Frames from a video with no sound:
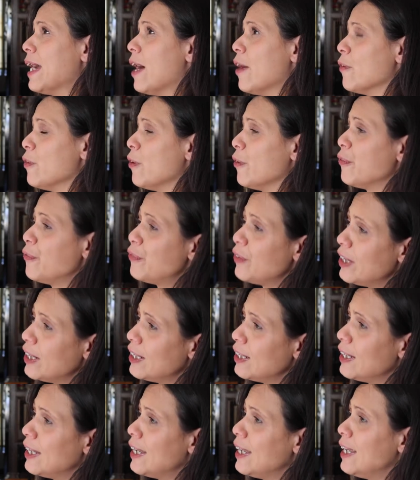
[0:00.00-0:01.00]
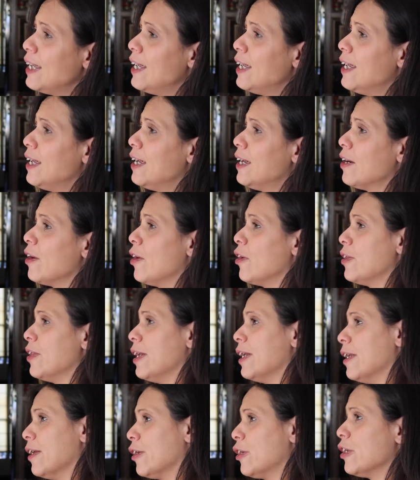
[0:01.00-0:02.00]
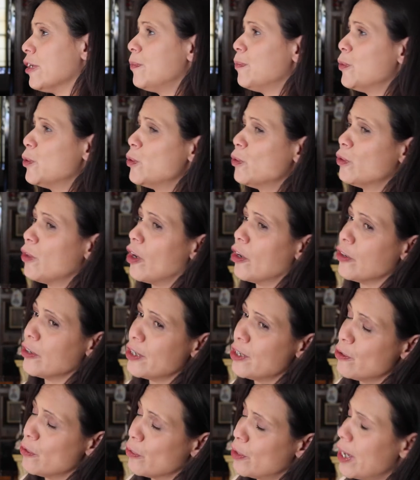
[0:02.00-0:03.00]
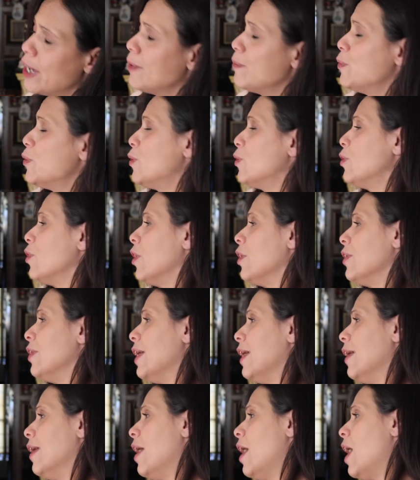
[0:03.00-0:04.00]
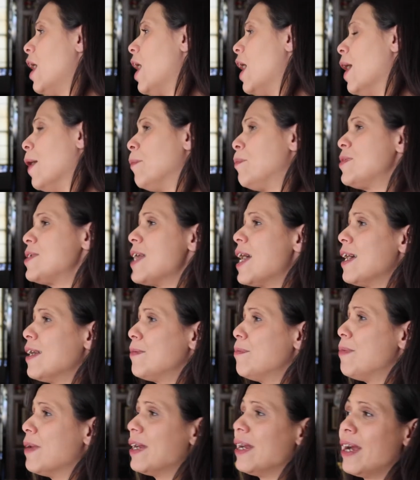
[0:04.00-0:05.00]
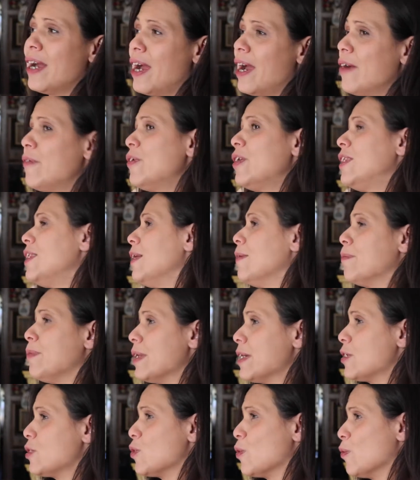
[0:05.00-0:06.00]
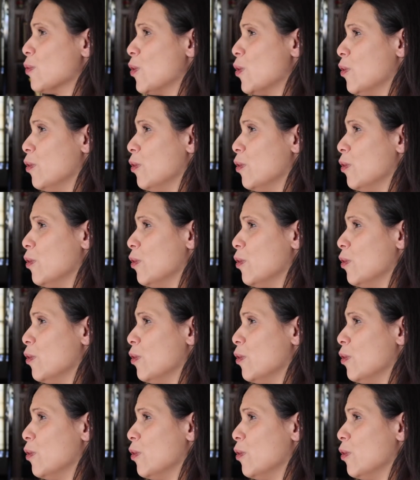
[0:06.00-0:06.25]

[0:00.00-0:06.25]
how they're feeling, are they in a good mood, are they okay mood, are they upset, but everything plays a role.